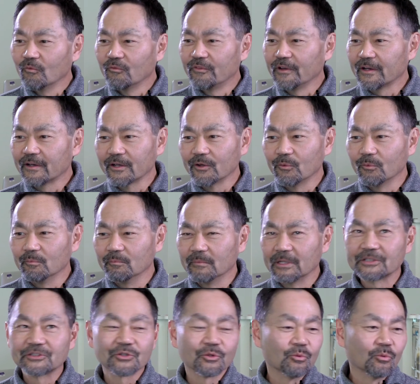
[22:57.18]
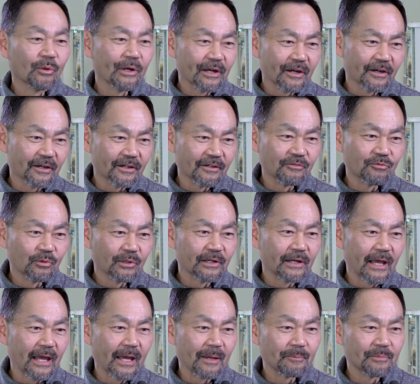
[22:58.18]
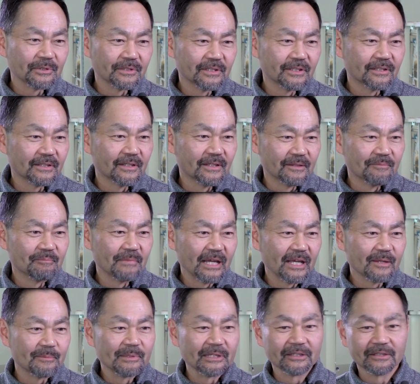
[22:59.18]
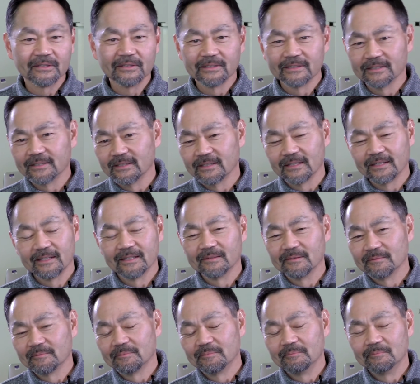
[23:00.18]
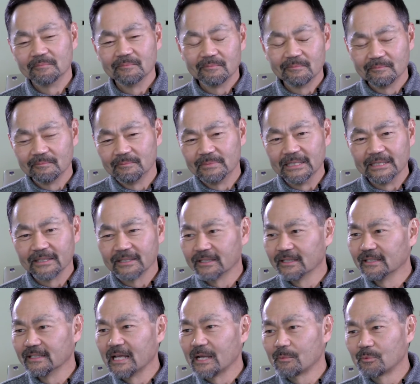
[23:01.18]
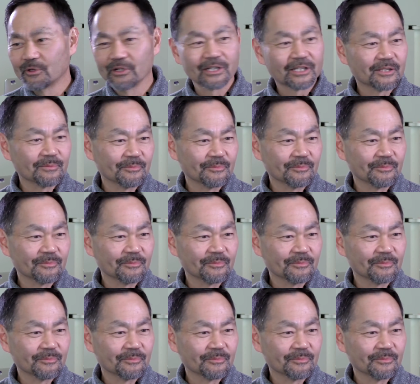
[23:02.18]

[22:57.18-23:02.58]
very much aware of what happened in Maybell, and being in a neighboring